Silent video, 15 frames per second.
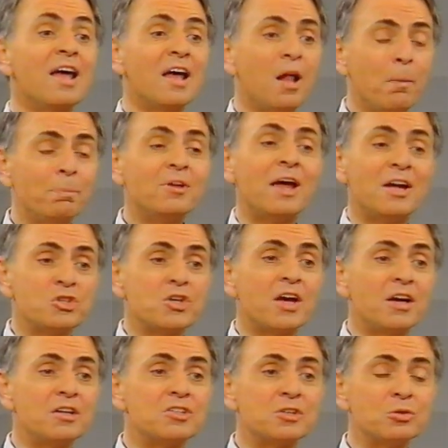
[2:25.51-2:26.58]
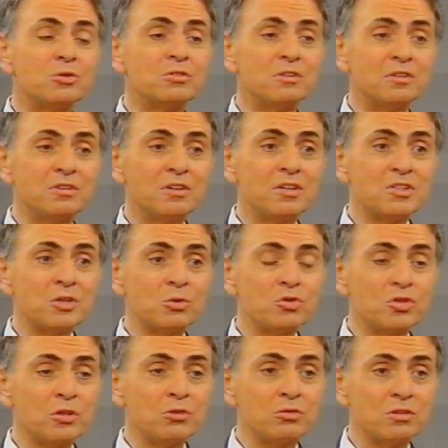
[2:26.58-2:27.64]
help to educate its own
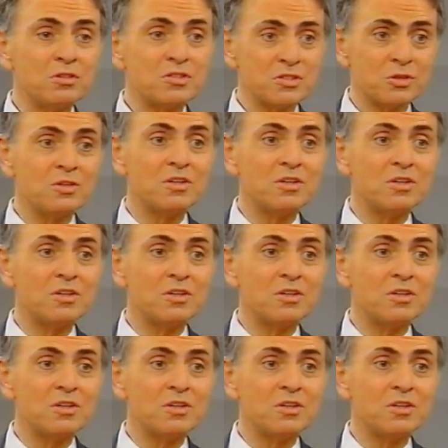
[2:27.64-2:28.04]
children so